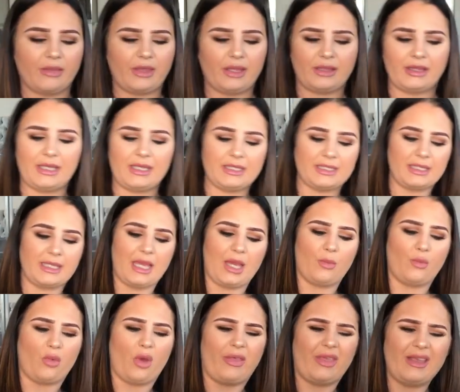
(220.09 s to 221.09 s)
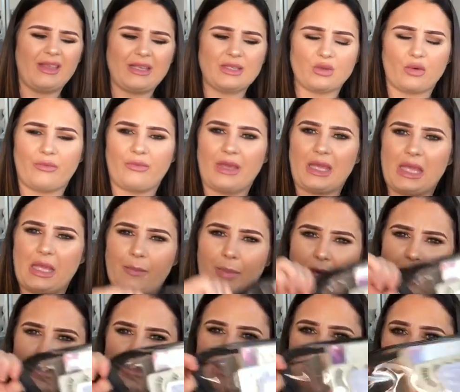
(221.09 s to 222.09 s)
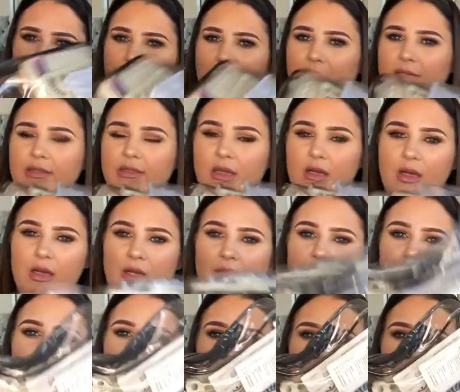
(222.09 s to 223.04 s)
I think these, again, I think these are off eBay, these bags are.